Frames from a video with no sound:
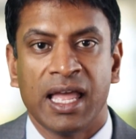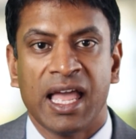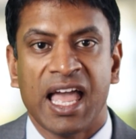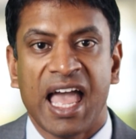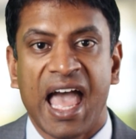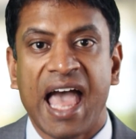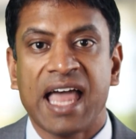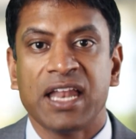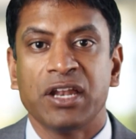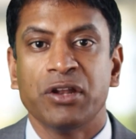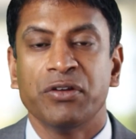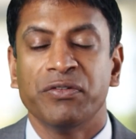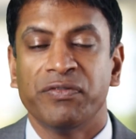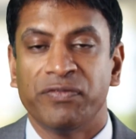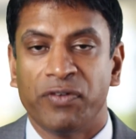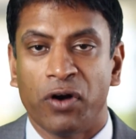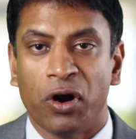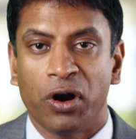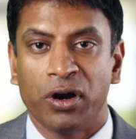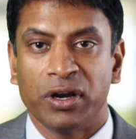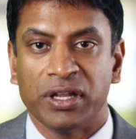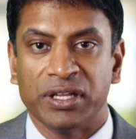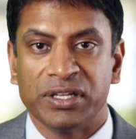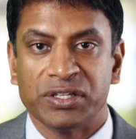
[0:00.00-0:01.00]
At
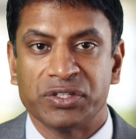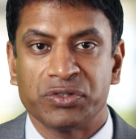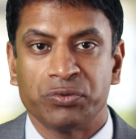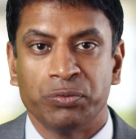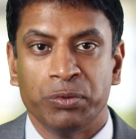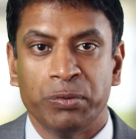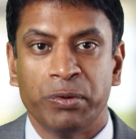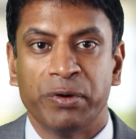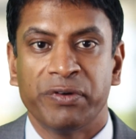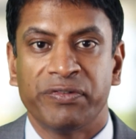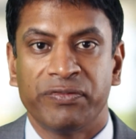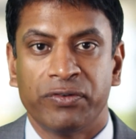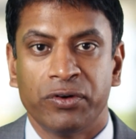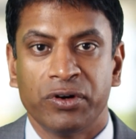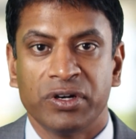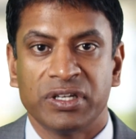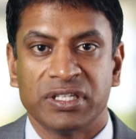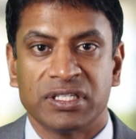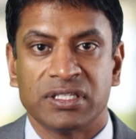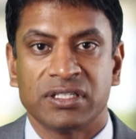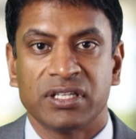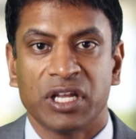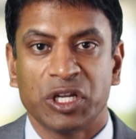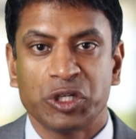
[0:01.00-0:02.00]
Novartis, we refer to
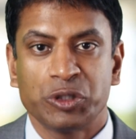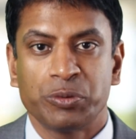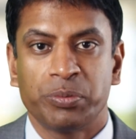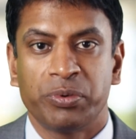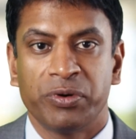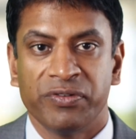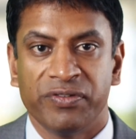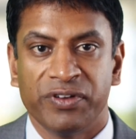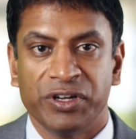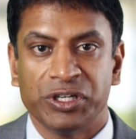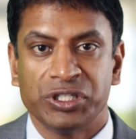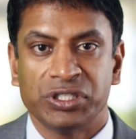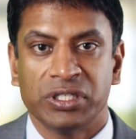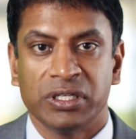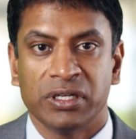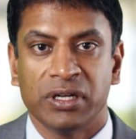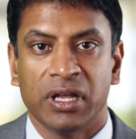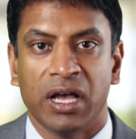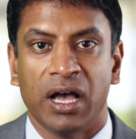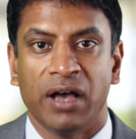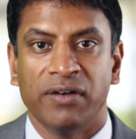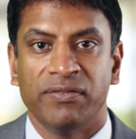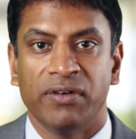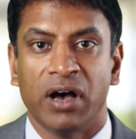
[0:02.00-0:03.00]
such provision
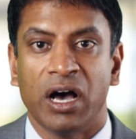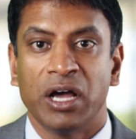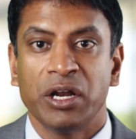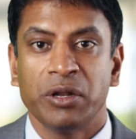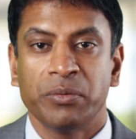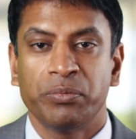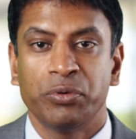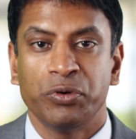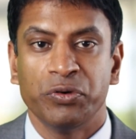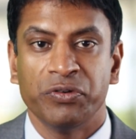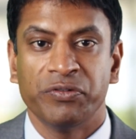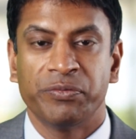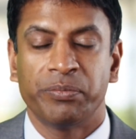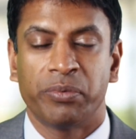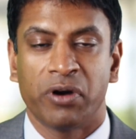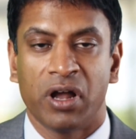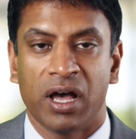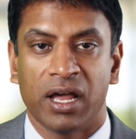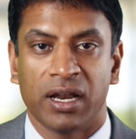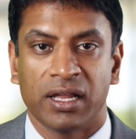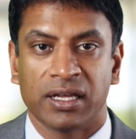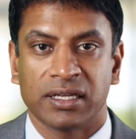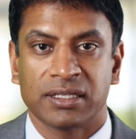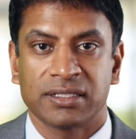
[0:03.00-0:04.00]
of unapproved
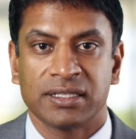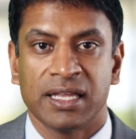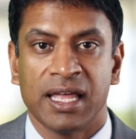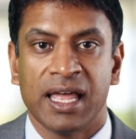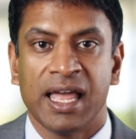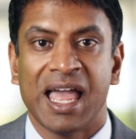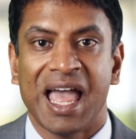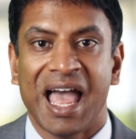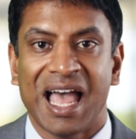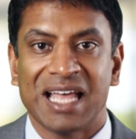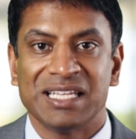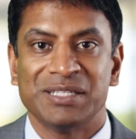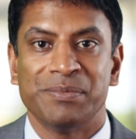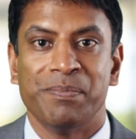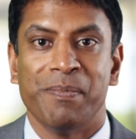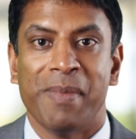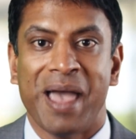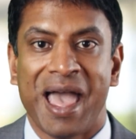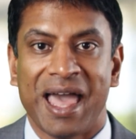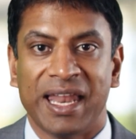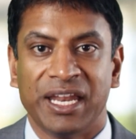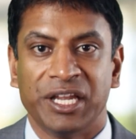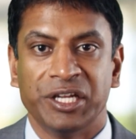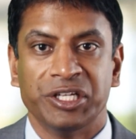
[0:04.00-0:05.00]
products as
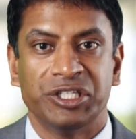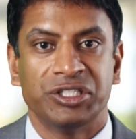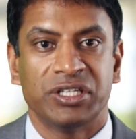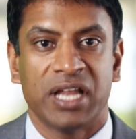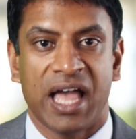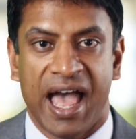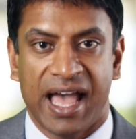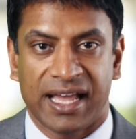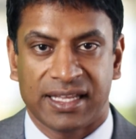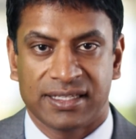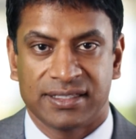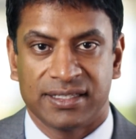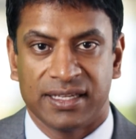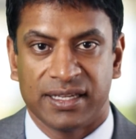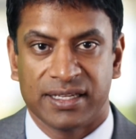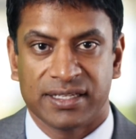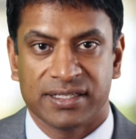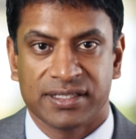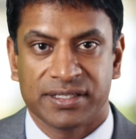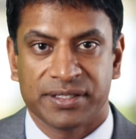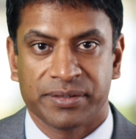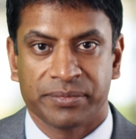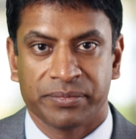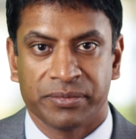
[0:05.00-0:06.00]
managed
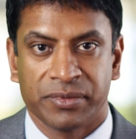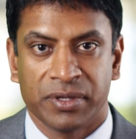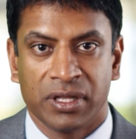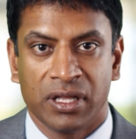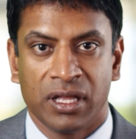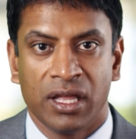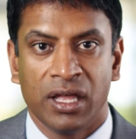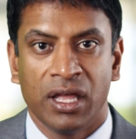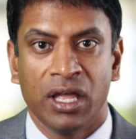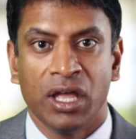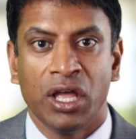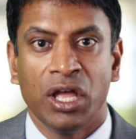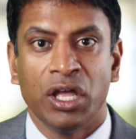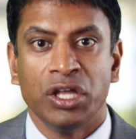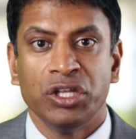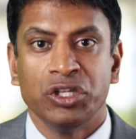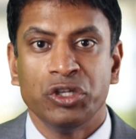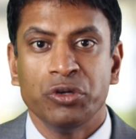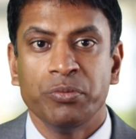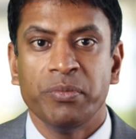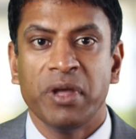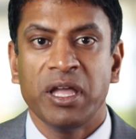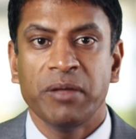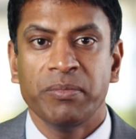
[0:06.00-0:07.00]
access.
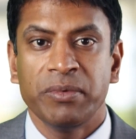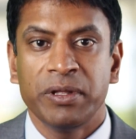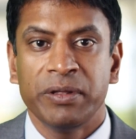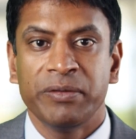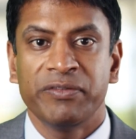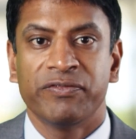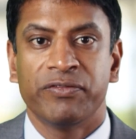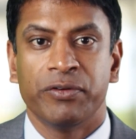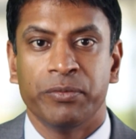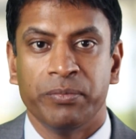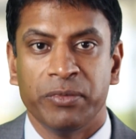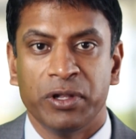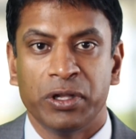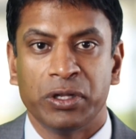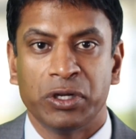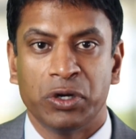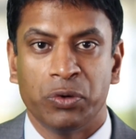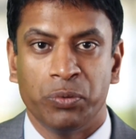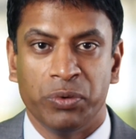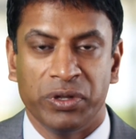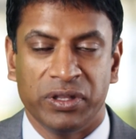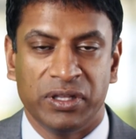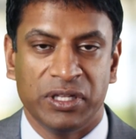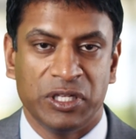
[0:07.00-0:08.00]
You may be familiar
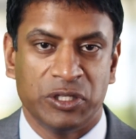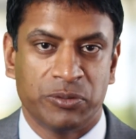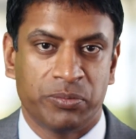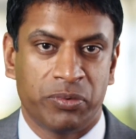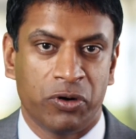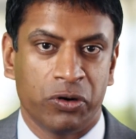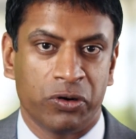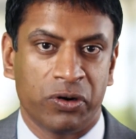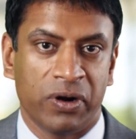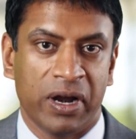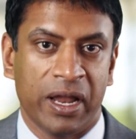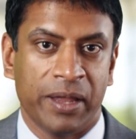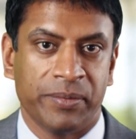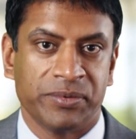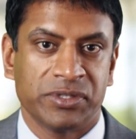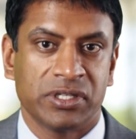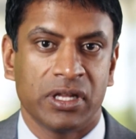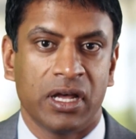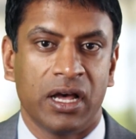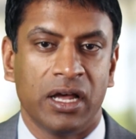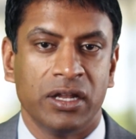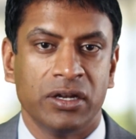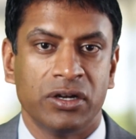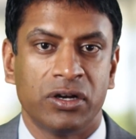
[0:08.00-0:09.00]
with these programs
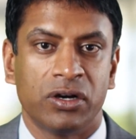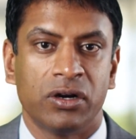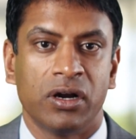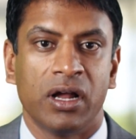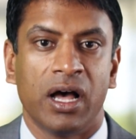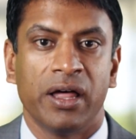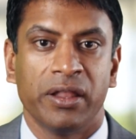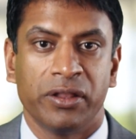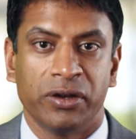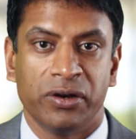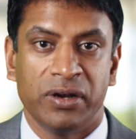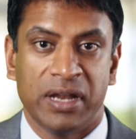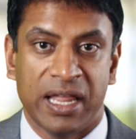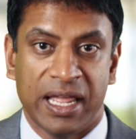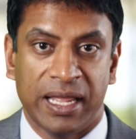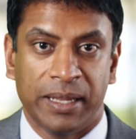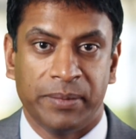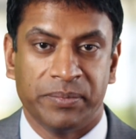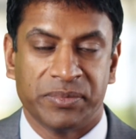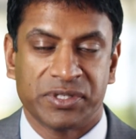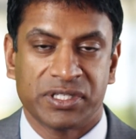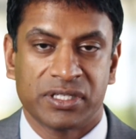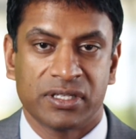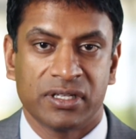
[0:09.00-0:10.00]
under other
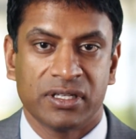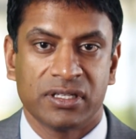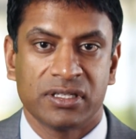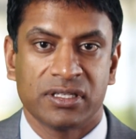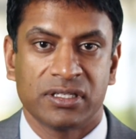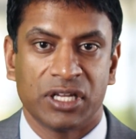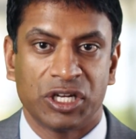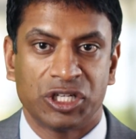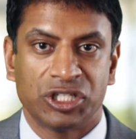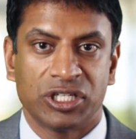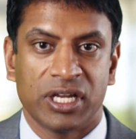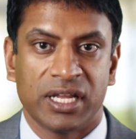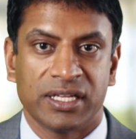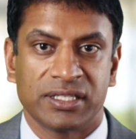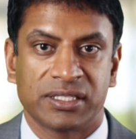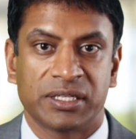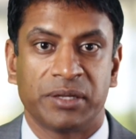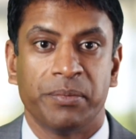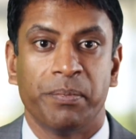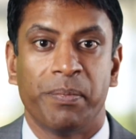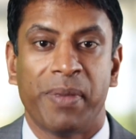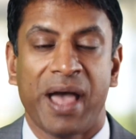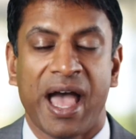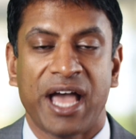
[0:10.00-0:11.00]
names, such as
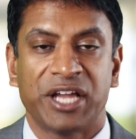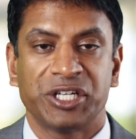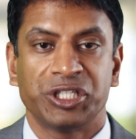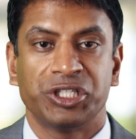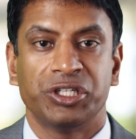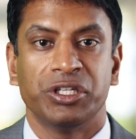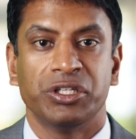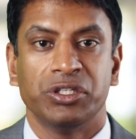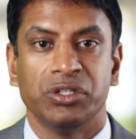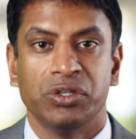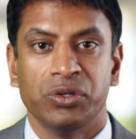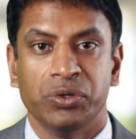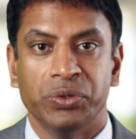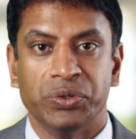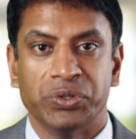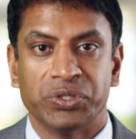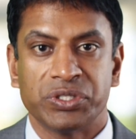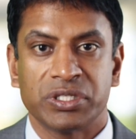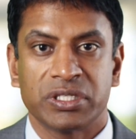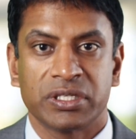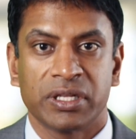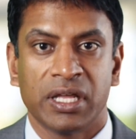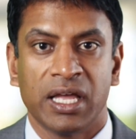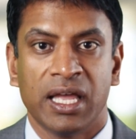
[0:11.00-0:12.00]
compassionate
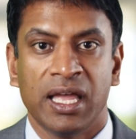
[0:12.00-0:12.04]
use,